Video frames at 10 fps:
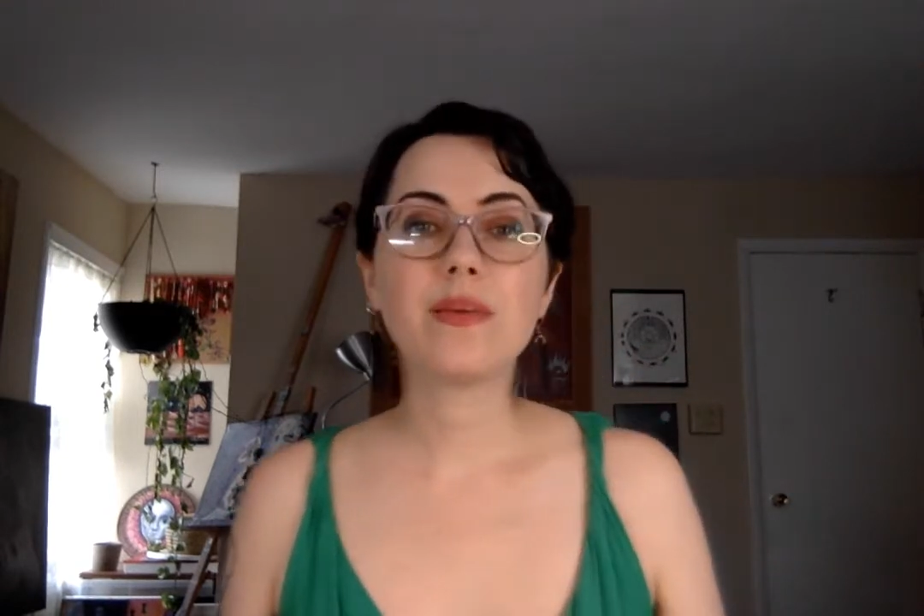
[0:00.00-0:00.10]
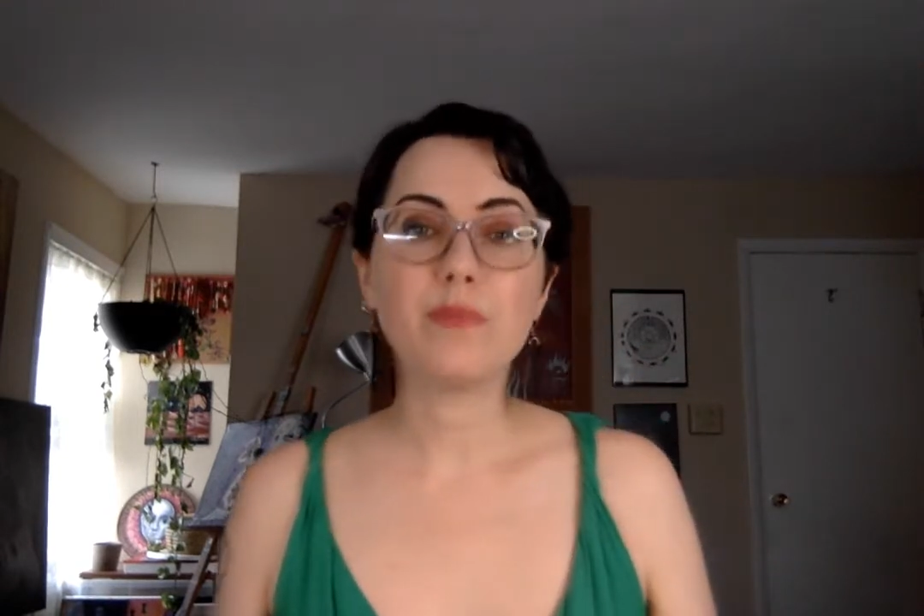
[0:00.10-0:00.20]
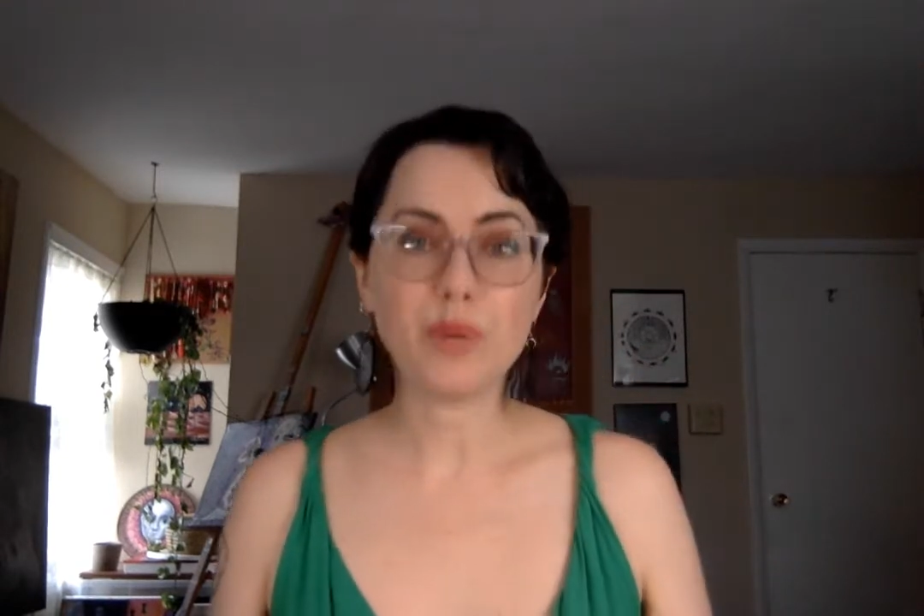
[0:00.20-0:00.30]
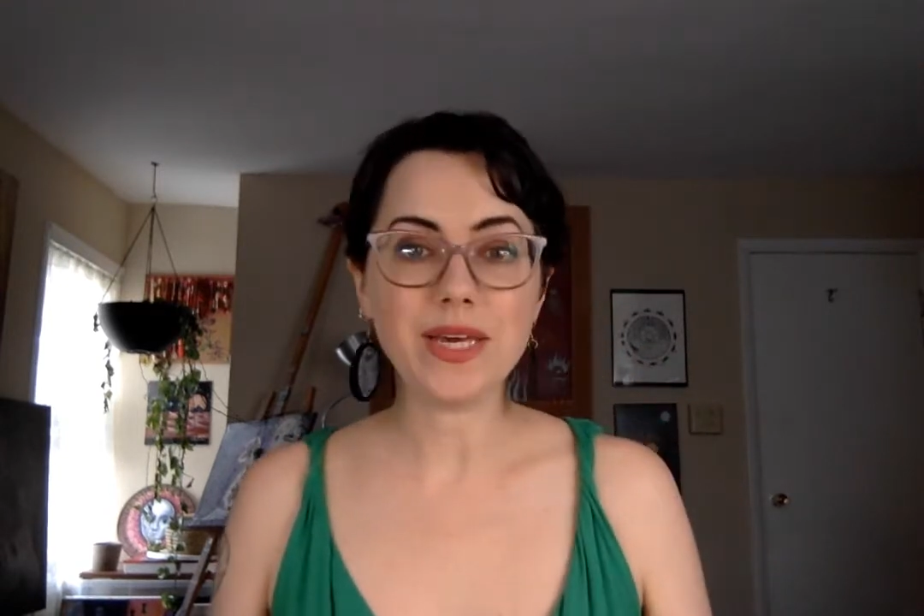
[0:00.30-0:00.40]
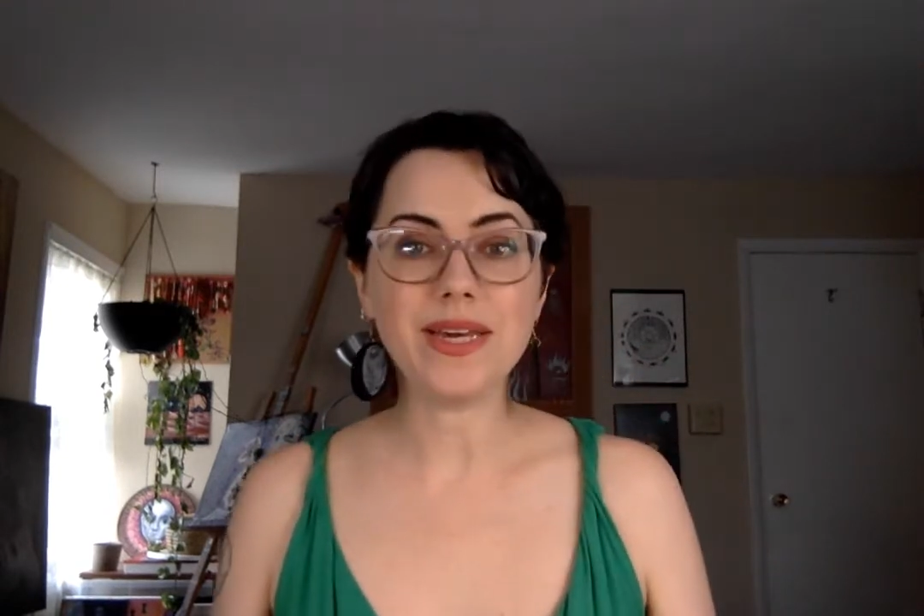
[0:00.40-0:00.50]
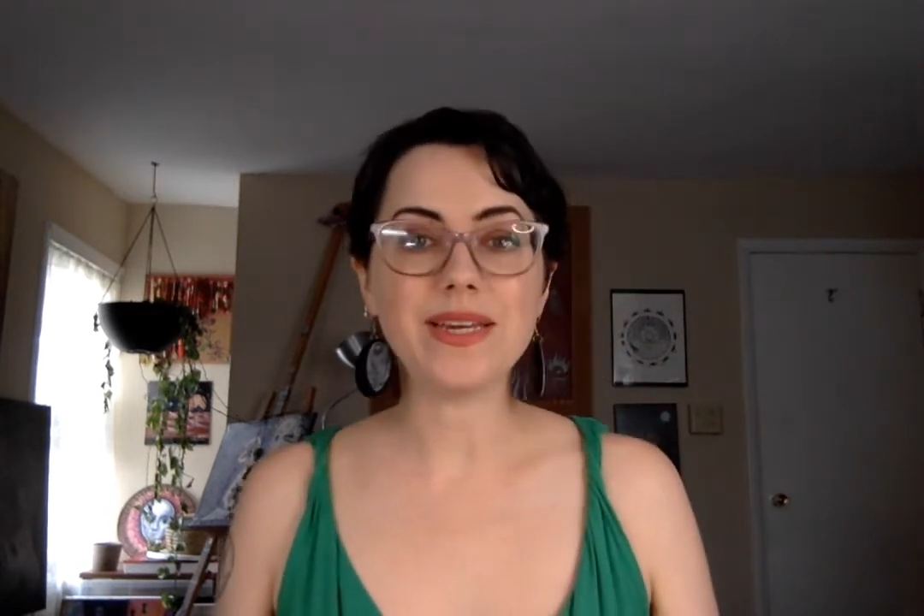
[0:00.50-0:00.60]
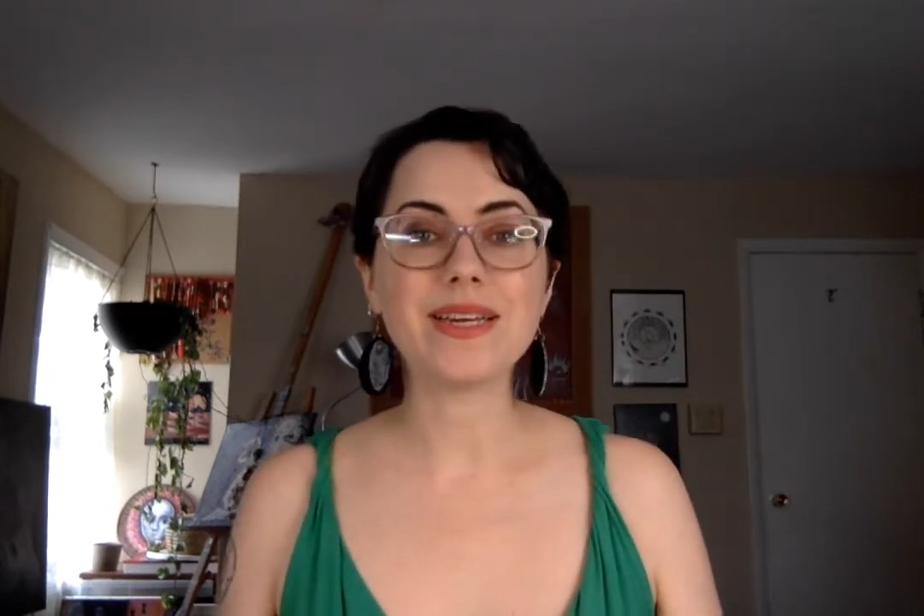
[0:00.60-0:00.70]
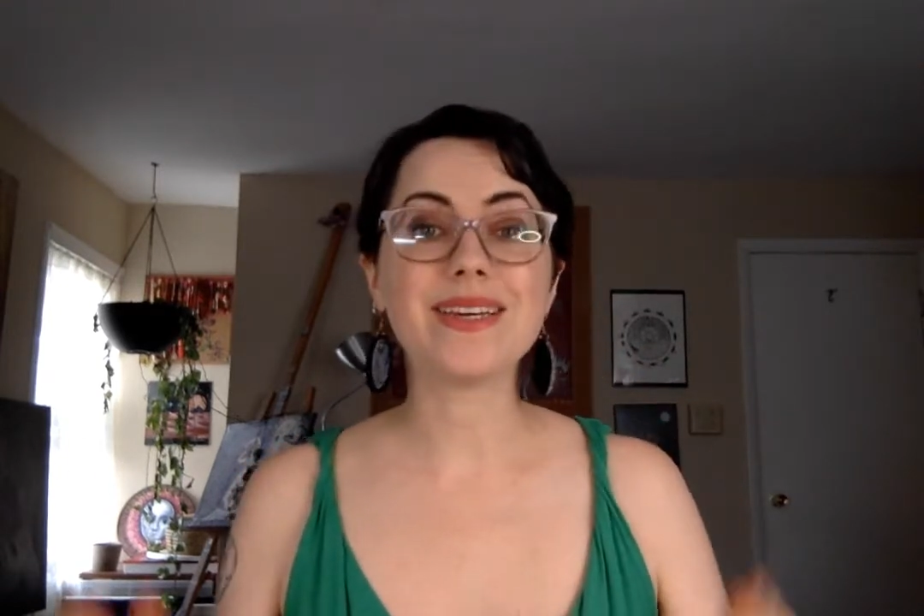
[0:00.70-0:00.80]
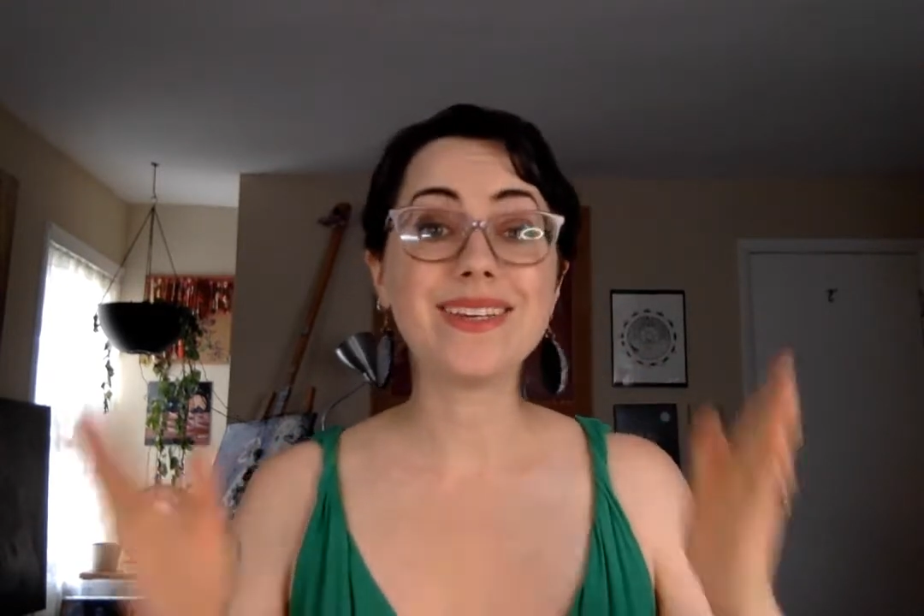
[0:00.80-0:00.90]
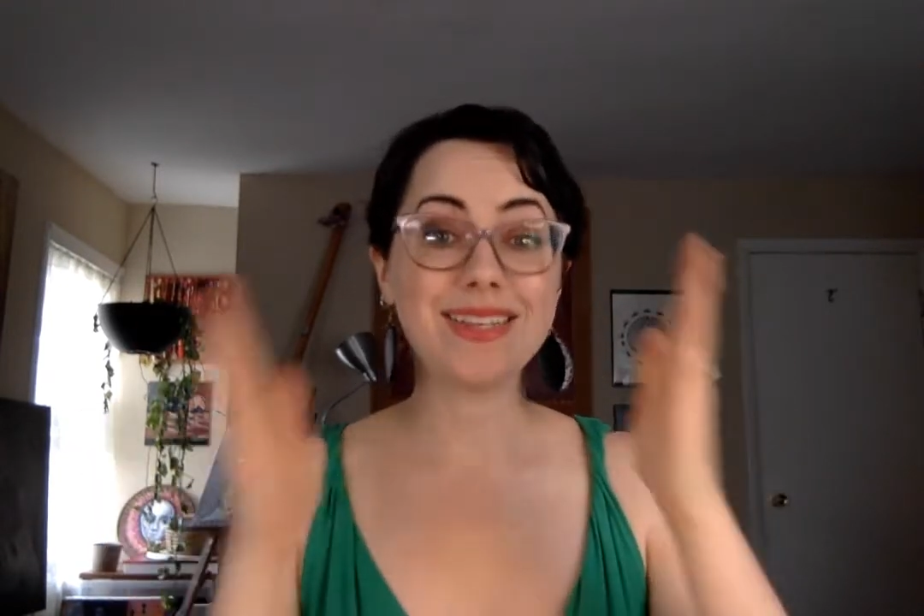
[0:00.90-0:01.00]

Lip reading: being